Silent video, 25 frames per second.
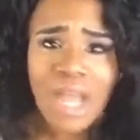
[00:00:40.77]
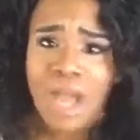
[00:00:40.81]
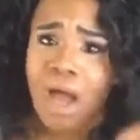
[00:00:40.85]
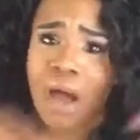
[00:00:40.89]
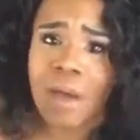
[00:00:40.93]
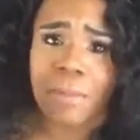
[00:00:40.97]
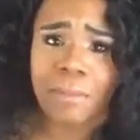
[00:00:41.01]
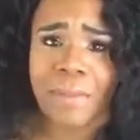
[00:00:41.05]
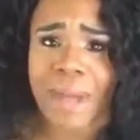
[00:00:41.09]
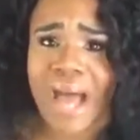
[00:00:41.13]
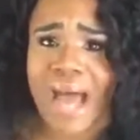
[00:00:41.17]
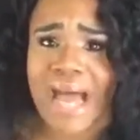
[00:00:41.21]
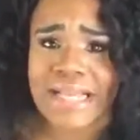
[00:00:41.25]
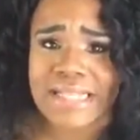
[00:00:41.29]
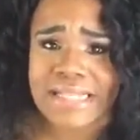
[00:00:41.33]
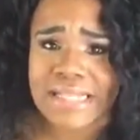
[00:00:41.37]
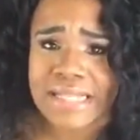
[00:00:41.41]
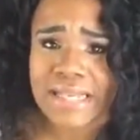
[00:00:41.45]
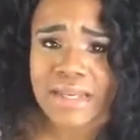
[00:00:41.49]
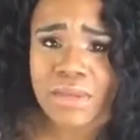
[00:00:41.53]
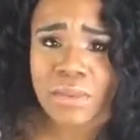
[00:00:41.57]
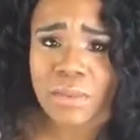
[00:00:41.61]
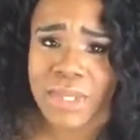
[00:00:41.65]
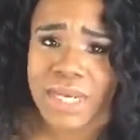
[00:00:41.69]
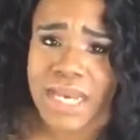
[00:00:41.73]

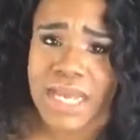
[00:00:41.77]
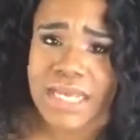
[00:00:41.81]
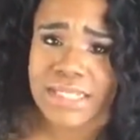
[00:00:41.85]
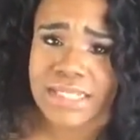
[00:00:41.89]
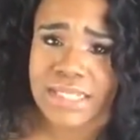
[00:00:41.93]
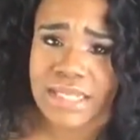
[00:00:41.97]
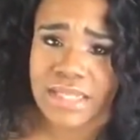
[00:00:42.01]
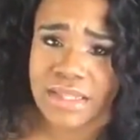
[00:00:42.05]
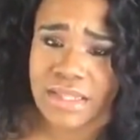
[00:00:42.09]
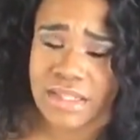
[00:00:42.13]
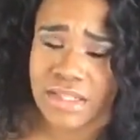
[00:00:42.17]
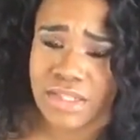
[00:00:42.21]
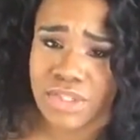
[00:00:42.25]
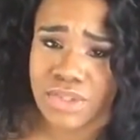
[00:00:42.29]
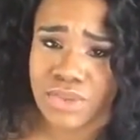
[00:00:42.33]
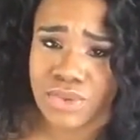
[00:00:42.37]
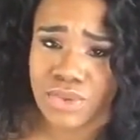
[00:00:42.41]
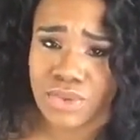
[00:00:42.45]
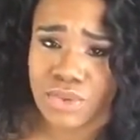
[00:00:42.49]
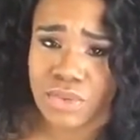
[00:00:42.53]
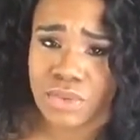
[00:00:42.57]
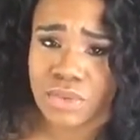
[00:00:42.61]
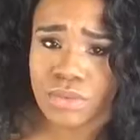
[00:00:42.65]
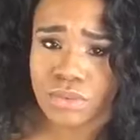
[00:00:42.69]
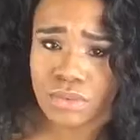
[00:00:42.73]
unboxing when I did the
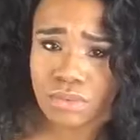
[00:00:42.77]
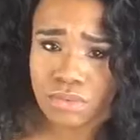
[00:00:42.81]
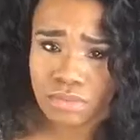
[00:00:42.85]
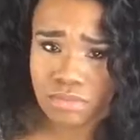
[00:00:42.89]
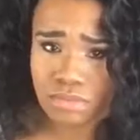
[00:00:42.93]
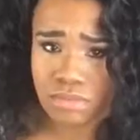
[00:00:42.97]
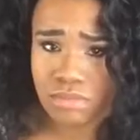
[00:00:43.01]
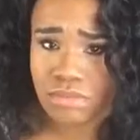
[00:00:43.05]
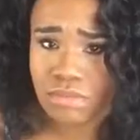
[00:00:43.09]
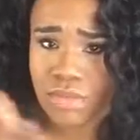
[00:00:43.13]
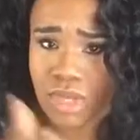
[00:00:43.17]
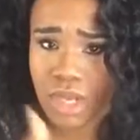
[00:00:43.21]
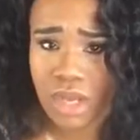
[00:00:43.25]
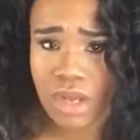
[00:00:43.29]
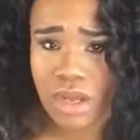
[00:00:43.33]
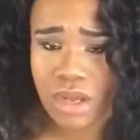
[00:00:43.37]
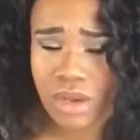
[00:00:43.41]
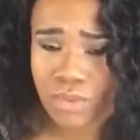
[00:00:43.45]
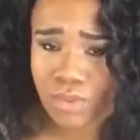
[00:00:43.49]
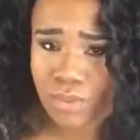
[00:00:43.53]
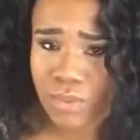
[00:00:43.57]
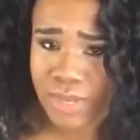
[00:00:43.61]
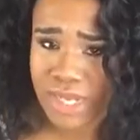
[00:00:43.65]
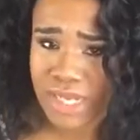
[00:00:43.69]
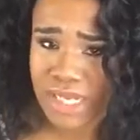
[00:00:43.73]
two
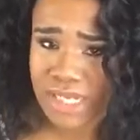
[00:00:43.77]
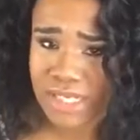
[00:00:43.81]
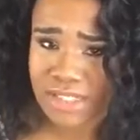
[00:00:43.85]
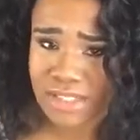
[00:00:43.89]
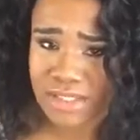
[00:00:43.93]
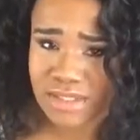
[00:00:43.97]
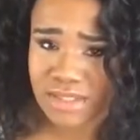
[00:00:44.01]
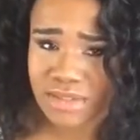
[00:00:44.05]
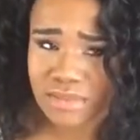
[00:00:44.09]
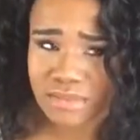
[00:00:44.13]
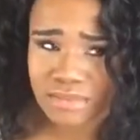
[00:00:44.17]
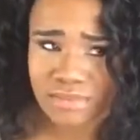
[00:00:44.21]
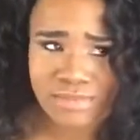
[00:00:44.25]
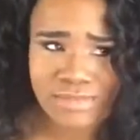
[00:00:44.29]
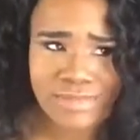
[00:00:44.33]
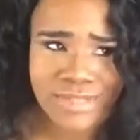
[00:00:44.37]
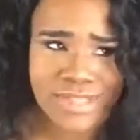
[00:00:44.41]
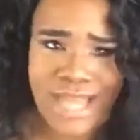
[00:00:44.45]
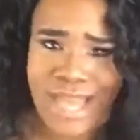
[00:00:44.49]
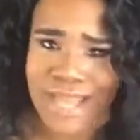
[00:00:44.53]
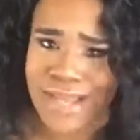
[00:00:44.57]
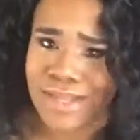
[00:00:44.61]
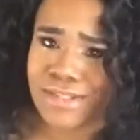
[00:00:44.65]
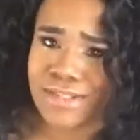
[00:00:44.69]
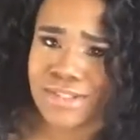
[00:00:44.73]
wigs,
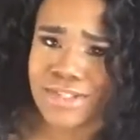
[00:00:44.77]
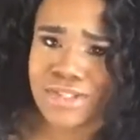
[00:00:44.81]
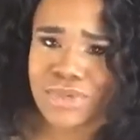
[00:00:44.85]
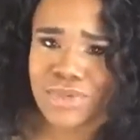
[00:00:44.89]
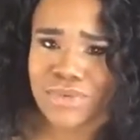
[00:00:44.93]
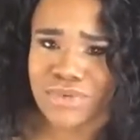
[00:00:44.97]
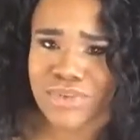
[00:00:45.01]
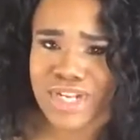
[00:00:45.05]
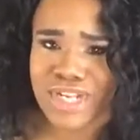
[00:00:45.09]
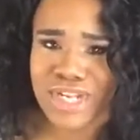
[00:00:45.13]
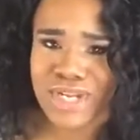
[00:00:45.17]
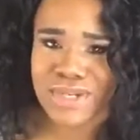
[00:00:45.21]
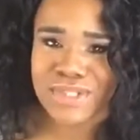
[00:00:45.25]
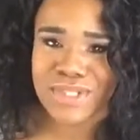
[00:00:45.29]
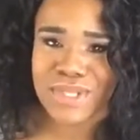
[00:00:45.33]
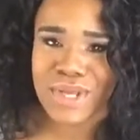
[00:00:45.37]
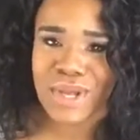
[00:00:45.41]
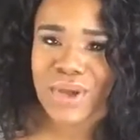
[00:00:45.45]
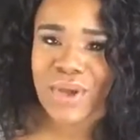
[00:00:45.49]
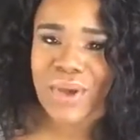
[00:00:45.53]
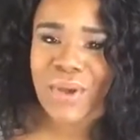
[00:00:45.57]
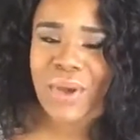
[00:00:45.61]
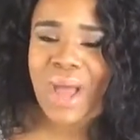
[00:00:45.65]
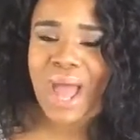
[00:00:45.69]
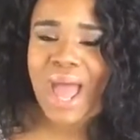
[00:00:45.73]
it's like two videos
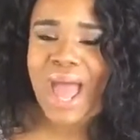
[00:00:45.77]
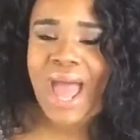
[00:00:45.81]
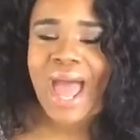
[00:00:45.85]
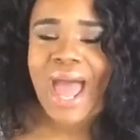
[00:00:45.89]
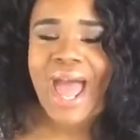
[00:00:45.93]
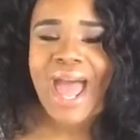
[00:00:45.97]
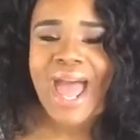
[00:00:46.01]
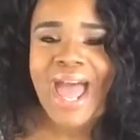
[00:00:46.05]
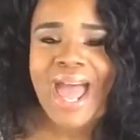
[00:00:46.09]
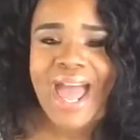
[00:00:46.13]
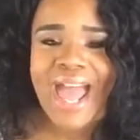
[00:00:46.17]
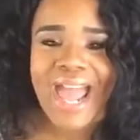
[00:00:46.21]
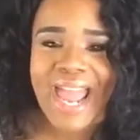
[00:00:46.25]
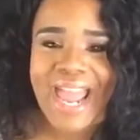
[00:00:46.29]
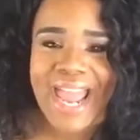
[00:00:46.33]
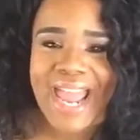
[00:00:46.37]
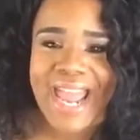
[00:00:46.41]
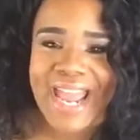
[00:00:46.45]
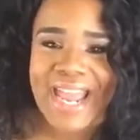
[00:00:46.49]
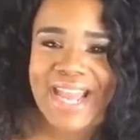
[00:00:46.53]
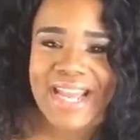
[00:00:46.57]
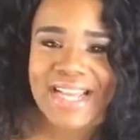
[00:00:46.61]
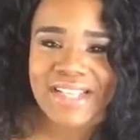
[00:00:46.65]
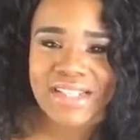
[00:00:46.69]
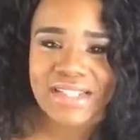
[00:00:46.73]
ago.
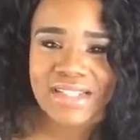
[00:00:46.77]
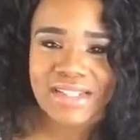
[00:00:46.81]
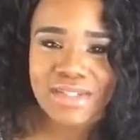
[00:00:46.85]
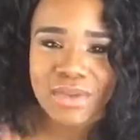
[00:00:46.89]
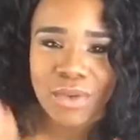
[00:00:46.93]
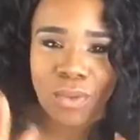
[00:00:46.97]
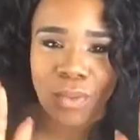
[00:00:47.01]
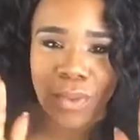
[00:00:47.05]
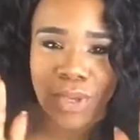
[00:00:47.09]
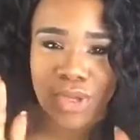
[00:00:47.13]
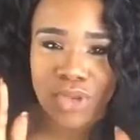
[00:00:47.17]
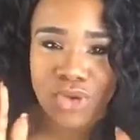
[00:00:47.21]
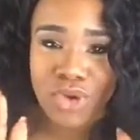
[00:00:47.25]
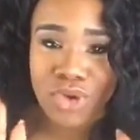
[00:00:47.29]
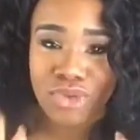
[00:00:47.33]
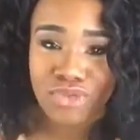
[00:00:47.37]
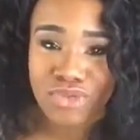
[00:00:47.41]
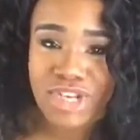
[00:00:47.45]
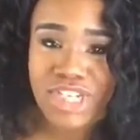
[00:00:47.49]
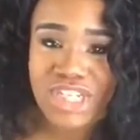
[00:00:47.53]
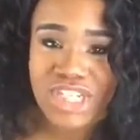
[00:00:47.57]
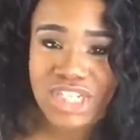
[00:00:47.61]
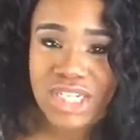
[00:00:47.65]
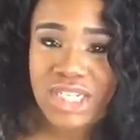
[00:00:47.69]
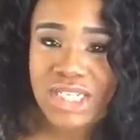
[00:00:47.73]
And when you
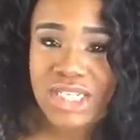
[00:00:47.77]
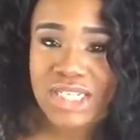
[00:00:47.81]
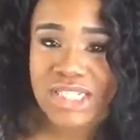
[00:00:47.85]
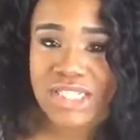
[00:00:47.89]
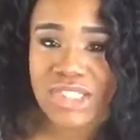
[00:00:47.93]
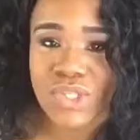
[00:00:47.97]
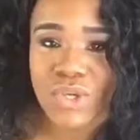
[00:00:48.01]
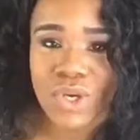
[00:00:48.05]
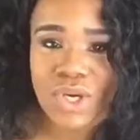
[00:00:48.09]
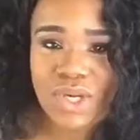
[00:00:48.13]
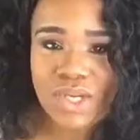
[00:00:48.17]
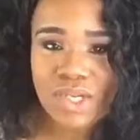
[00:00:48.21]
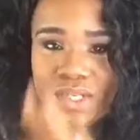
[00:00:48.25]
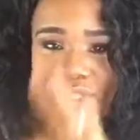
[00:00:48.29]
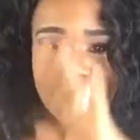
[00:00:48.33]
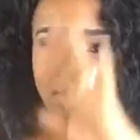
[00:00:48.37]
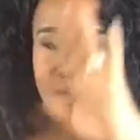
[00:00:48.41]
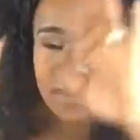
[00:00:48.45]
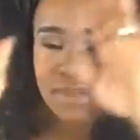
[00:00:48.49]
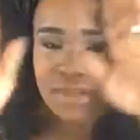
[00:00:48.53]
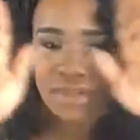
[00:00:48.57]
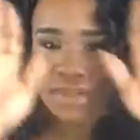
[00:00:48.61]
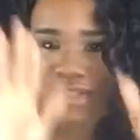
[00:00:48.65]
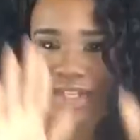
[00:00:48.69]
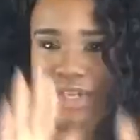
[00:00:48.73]
originally saw her,
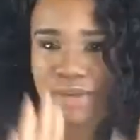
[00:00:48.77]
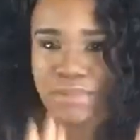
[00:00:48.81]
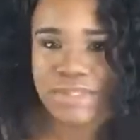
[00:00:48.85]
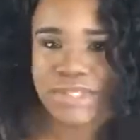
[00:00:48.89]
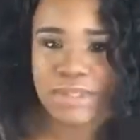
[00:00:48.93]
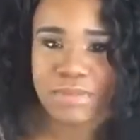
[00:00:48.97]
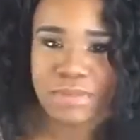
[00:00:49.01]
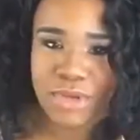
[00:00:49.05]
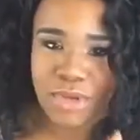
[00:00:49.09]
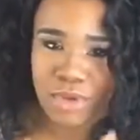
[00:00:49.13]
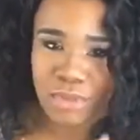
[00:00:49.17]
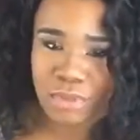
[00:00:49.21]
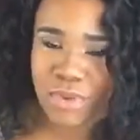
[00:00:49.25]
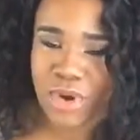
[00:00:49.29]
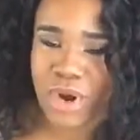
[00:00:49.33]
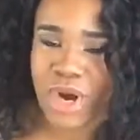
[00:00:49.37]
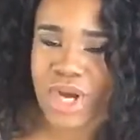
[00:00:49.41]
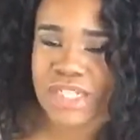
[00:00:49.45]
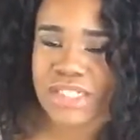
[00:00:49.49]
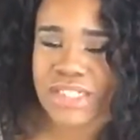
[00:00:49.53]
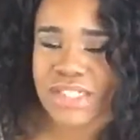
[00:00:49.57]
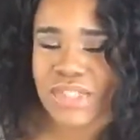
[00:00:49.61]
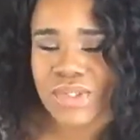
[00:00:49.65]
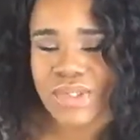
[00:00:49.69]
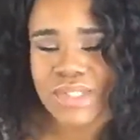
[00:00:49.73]
there was a middle
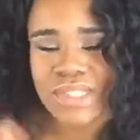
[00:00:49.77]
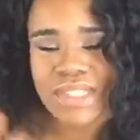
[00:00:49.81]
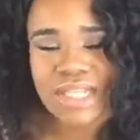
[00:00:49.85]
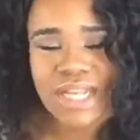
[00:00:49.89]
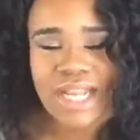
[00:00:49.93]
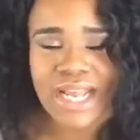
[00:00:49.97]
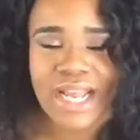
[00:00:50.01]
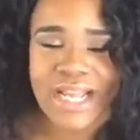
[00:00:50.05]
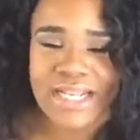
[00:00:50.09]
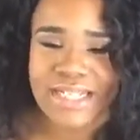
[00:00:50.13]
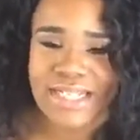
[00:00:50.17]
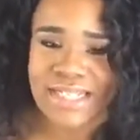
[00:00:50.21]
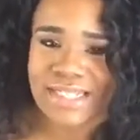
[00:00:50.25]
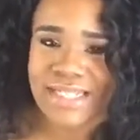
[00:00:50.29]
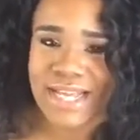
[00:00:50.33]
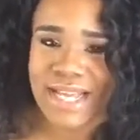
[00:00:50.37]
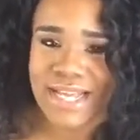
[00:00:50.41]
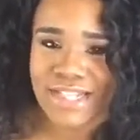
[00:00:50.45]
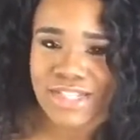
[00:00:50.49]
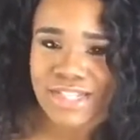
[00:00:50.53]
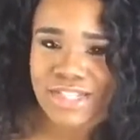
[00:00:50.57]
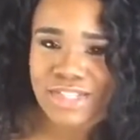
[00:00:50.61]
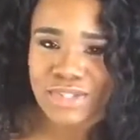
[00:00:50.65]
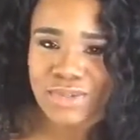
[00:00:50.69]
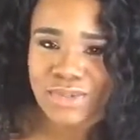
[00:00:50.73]
part. So today I
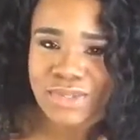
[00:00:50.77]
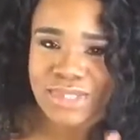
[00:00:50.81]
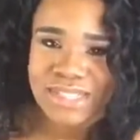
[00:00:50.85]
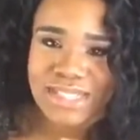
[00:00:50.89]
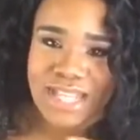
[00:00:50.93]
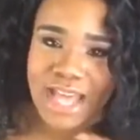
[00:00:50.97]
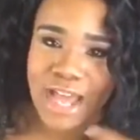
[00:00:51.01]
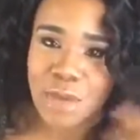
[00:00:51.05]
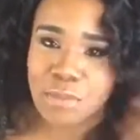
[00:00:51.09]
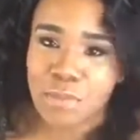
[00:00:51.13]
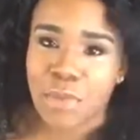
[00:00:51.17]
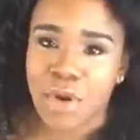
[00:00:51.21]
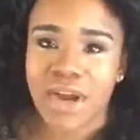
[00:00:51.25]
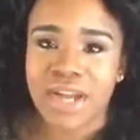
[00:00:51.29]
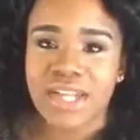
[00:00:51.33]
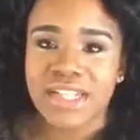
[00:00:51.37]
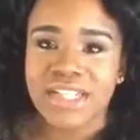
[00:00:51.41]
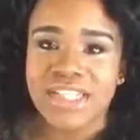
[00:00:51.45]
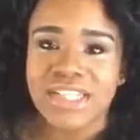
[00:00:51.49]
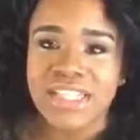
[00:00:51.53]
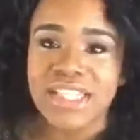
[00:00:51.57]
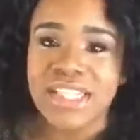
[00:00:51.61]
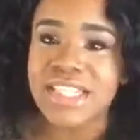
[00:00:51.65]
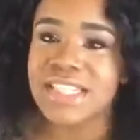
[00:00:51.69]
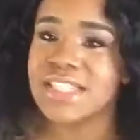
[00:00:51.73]
decided to do a side part,
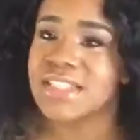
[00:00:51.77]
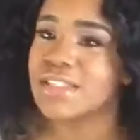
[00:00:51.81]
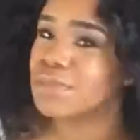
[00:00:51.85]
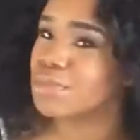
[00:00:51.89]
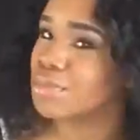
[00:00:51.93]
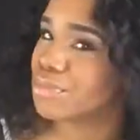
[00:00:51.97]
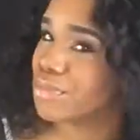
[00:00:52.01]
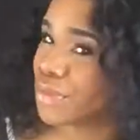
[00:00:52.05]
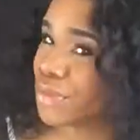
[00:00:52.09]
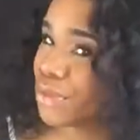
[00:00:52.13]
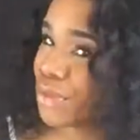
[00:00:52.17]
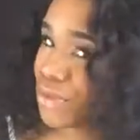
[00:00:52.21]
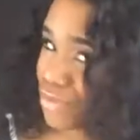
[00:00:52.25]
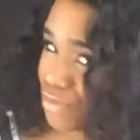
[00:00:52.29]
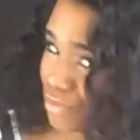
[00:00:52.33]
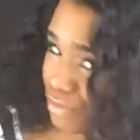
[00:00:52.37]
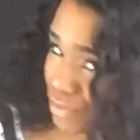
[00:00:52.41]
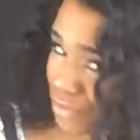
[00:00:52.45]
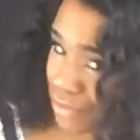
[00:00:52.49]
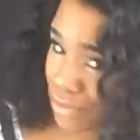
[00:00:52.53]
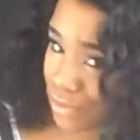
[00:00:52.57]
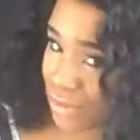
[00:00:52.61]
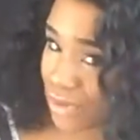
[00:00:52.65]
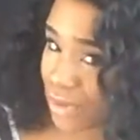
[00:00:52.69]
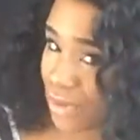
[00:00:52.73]
and she is
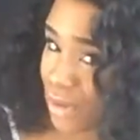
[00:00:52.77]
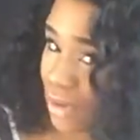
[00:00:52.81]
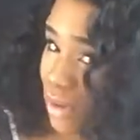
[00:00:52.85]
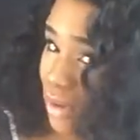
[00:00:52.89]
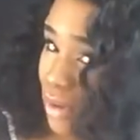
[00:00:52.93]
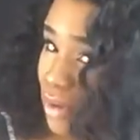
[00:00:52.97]
beautiful.